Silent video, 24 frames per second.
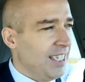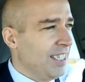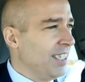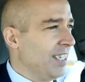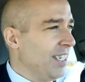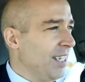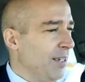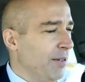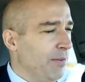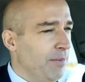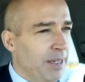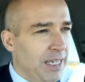It's
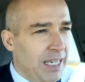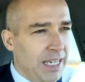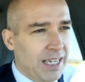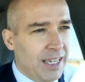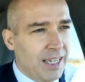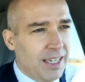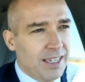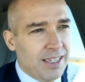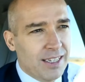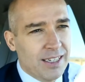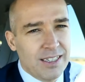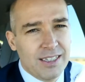going to be
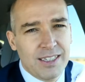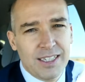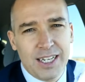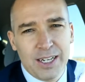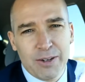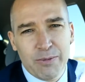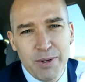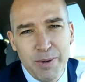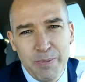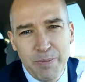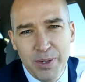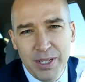a...
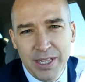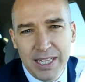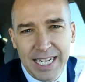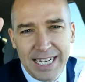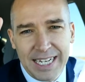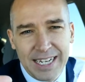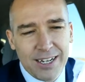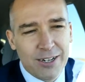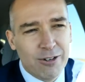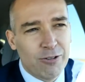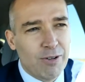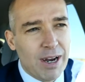Can we put
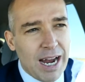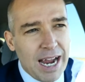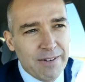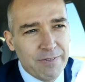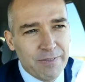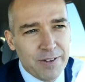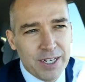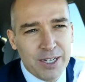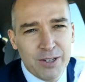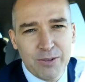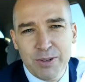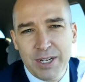like a
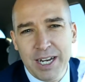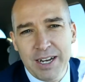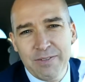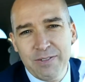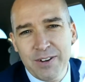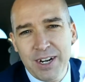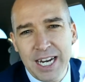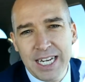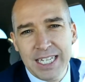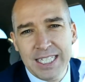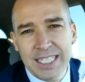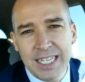graphic
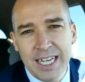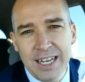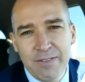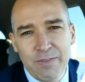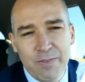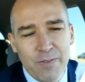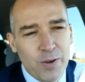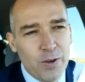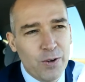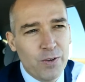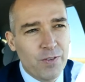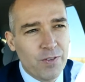whenever I say
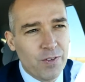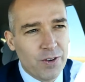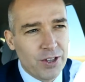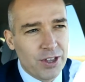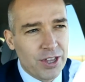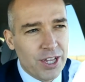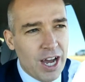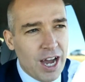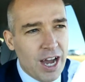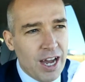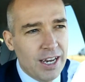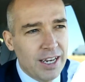food for
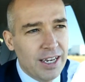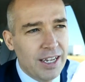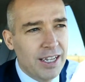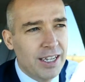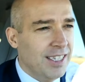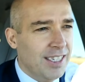thought?